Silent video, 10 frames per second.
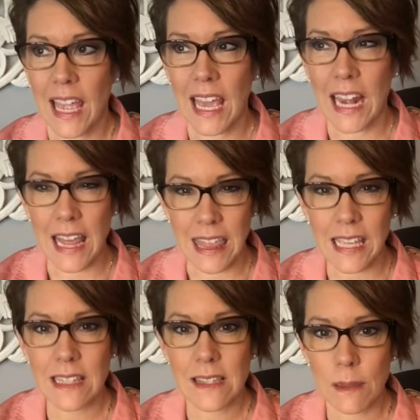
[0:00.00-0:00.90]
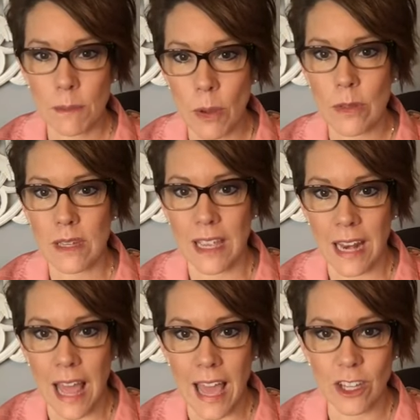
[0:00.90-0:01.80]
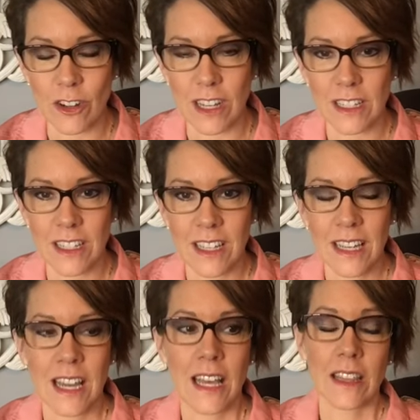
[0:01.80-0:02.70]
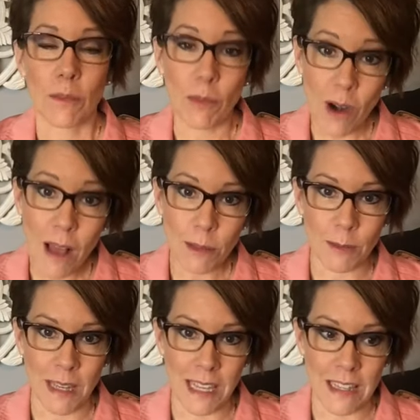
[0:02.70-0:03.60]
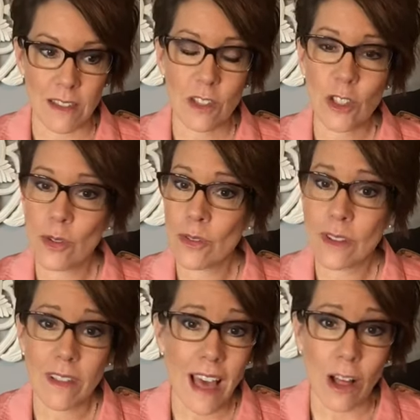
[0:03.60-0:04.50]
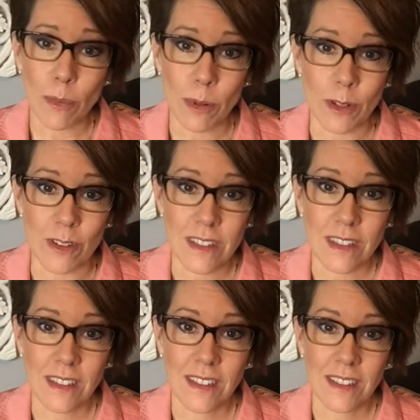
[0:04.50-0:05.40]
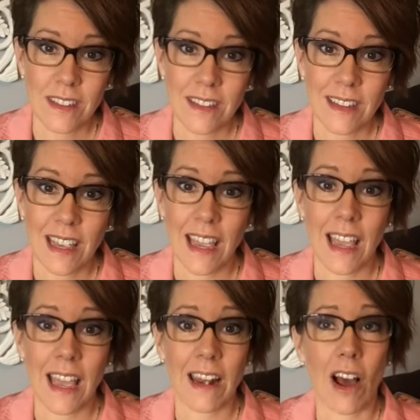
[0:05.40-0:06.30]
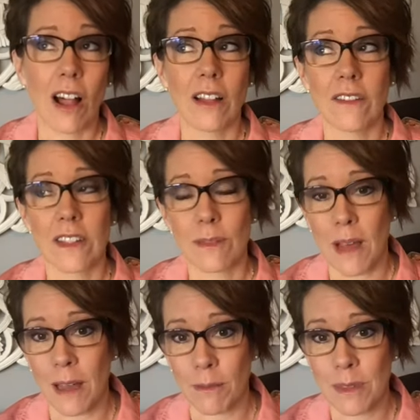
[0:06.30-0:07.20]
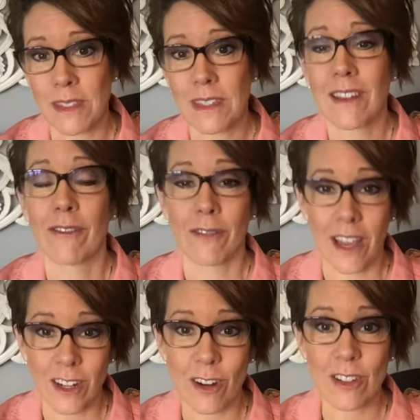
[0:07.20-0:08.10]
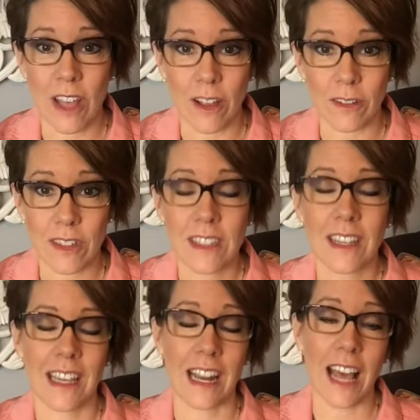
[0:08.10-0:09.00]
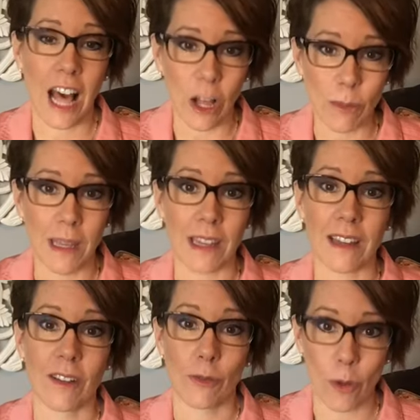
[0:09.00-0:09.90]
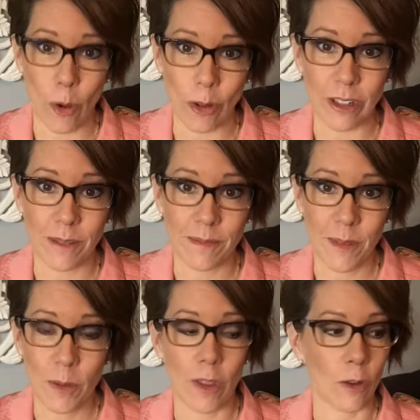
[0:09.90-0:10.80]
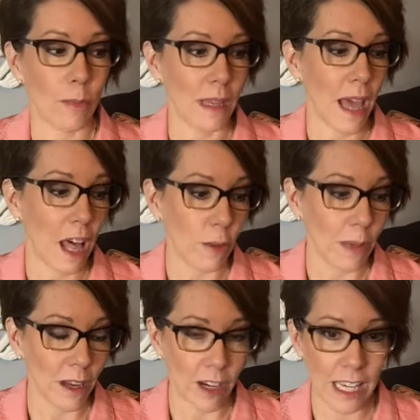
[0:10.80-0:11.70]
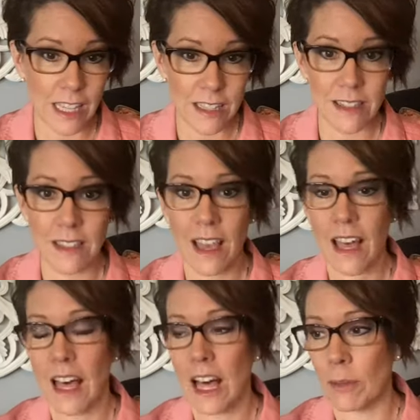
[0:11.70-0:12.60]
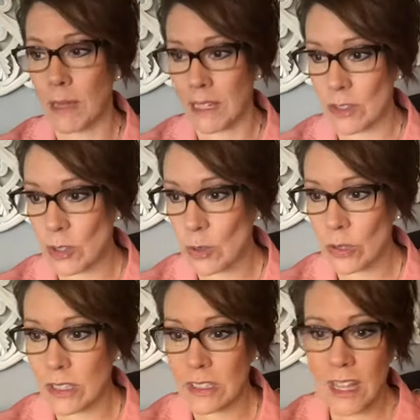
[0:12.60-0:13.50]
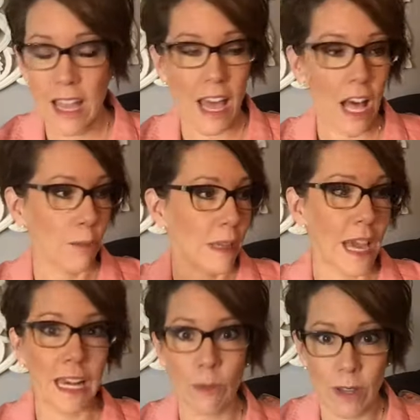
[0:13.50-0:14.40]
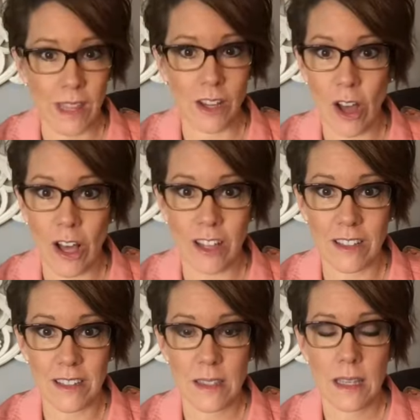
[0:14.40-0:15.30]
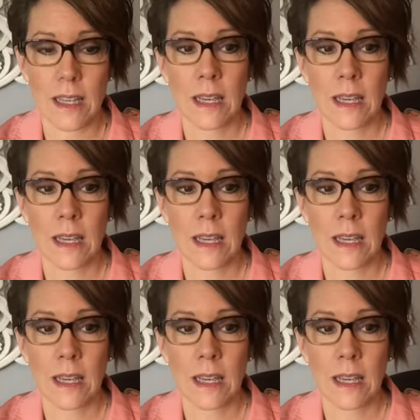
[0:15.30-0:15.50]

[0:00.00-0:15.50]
And I think it's the most inaccurate the problem is, twos are the helpers. And all of us moms find ourselves in a helping role, whether it be helping our kids, helping at school, helping anyone that calls.